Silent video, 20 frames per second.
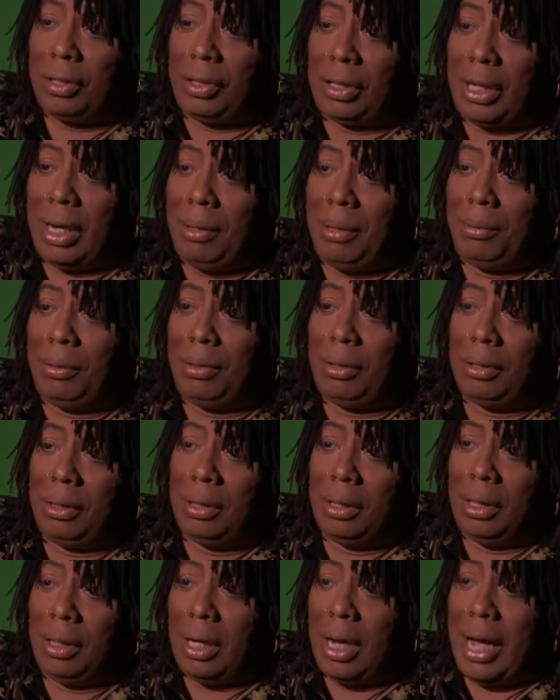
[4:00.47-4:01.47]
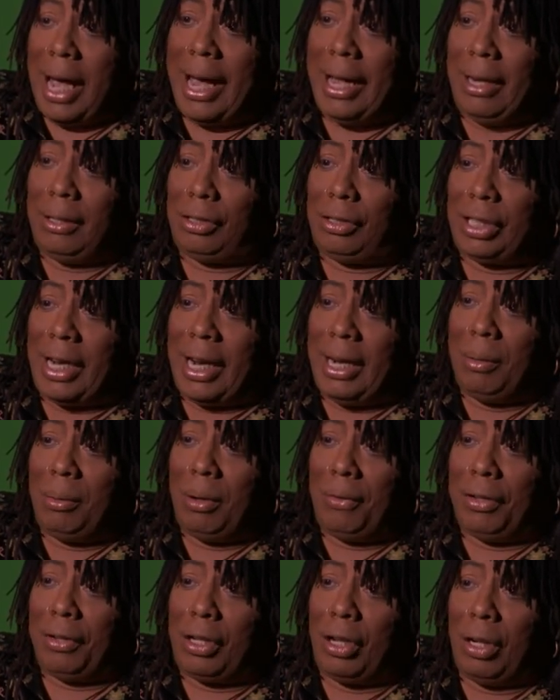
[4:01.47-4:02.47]
Charlie
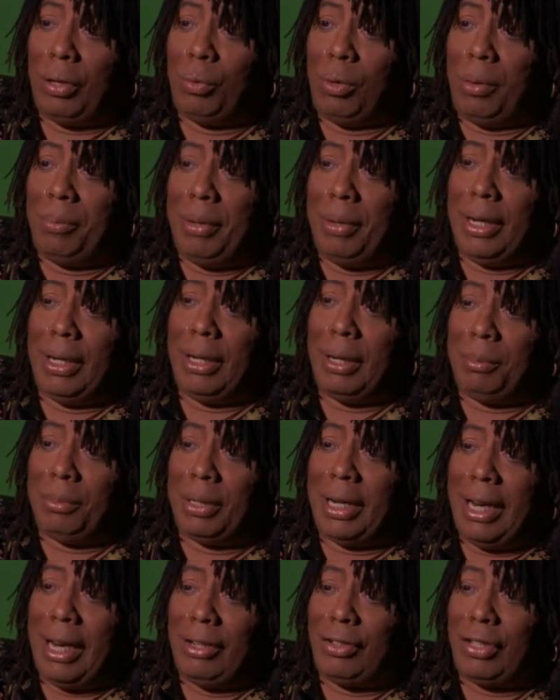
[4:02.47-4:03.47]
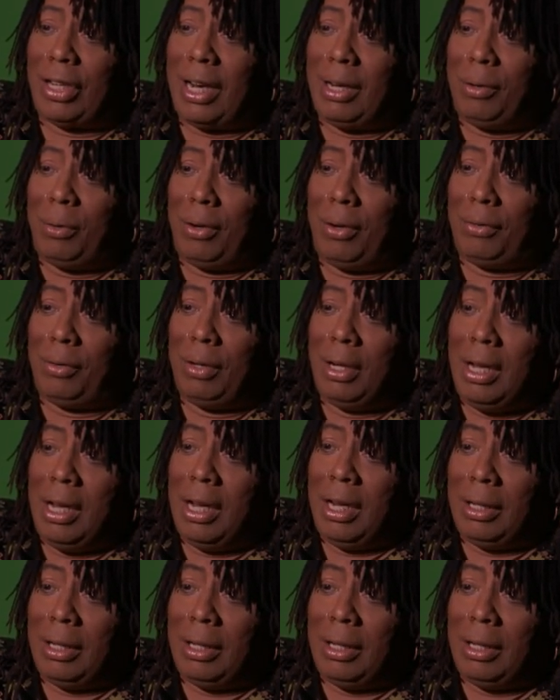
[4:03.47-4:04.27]
Murphy couldn't whoop me in them days. Charlie Murphy